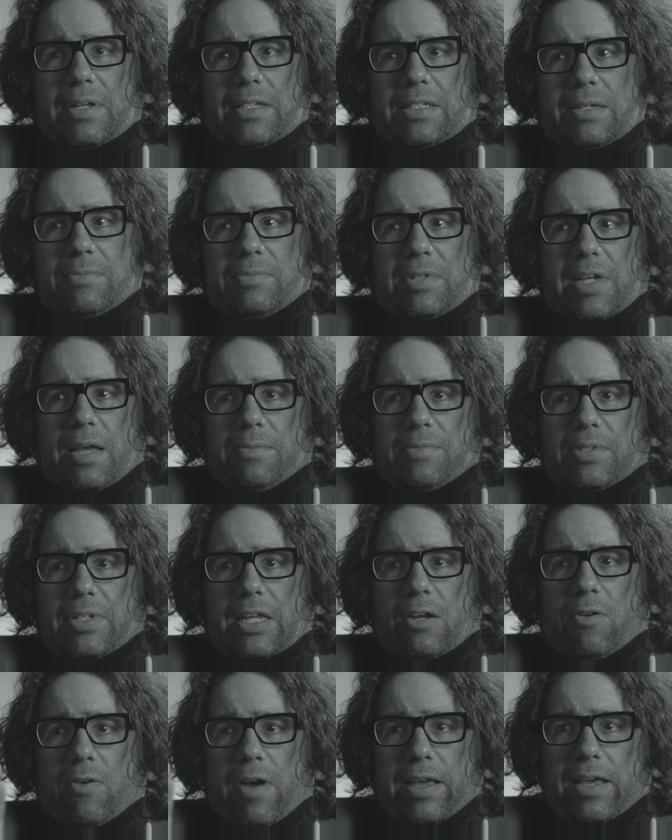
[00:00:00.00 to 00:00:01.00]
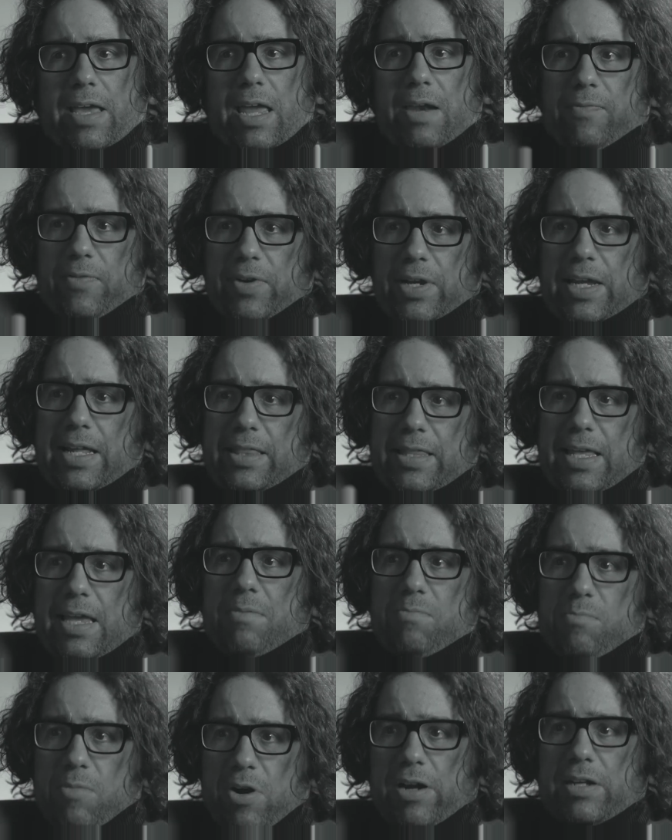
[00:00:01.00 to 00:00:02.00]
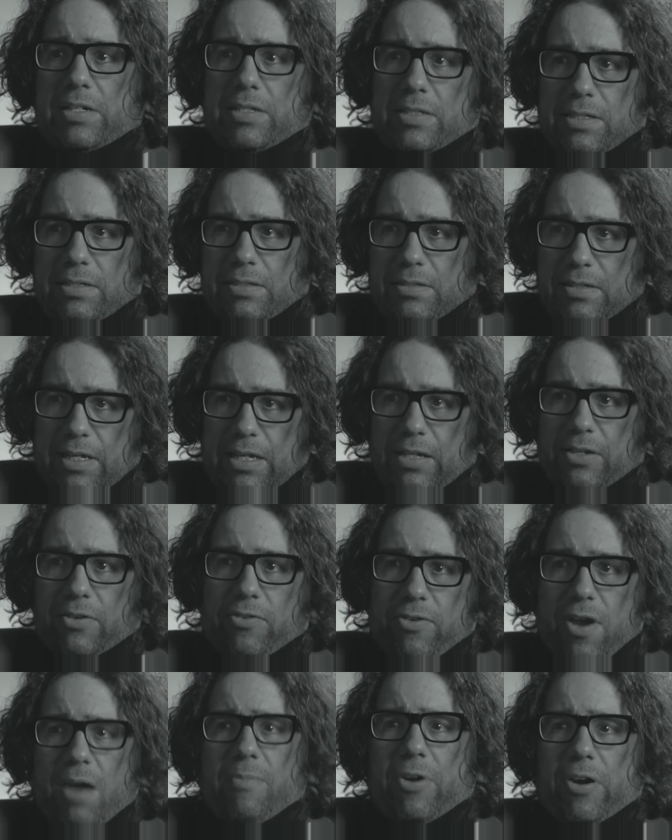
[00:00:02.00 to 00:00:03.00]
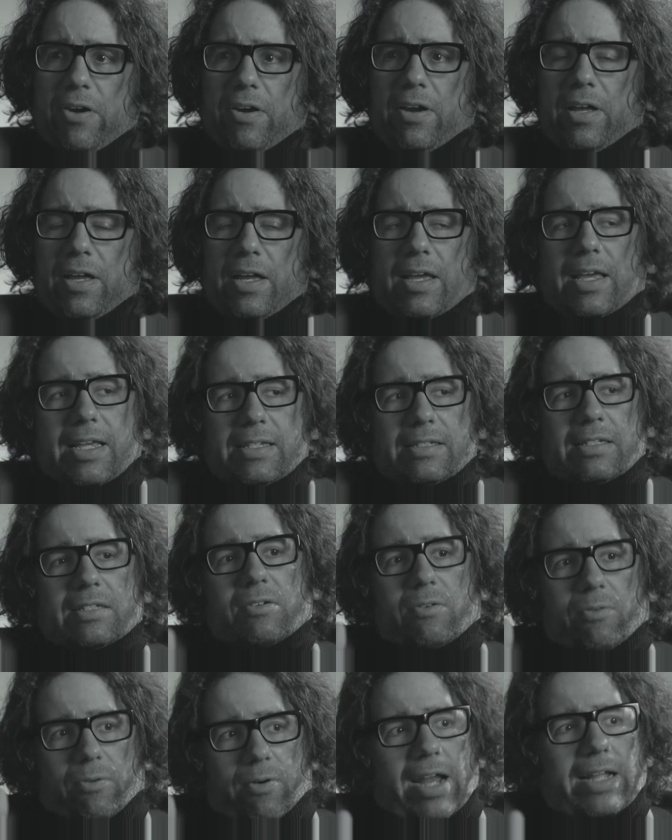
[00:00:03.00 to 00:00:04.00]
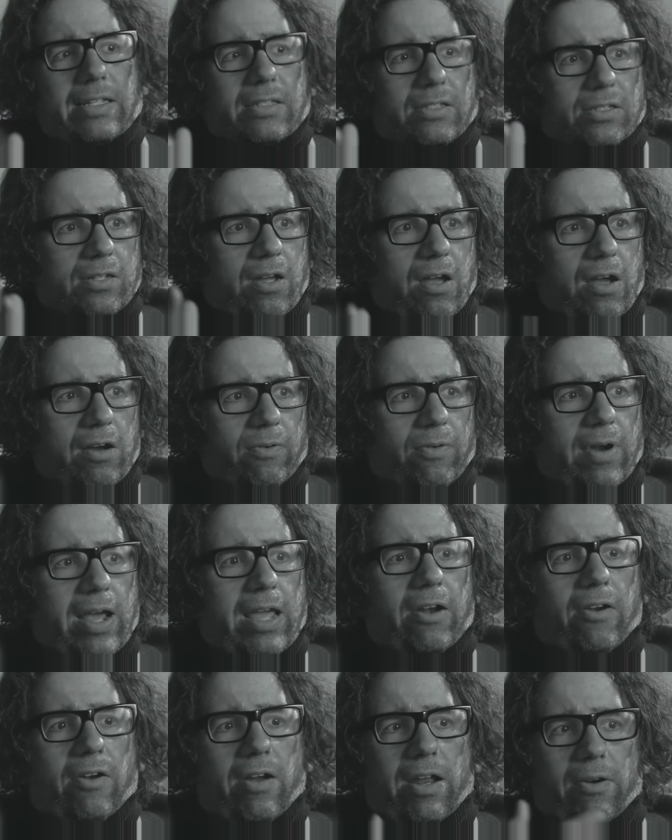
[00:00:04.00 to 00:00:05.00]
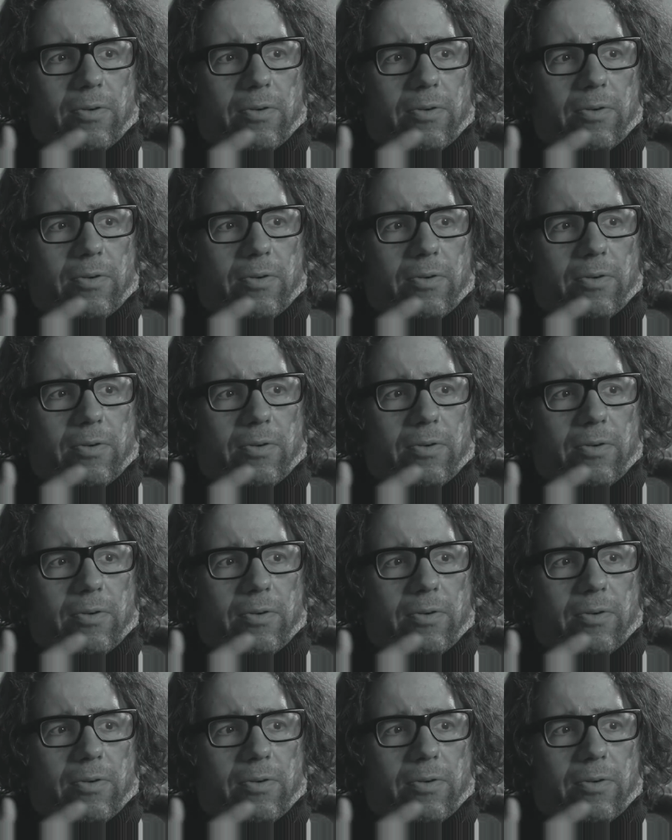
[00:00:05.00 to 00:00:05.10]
Sometimes, you know, I kind of forget that Mark's this killer drummer. He's this great songwriter and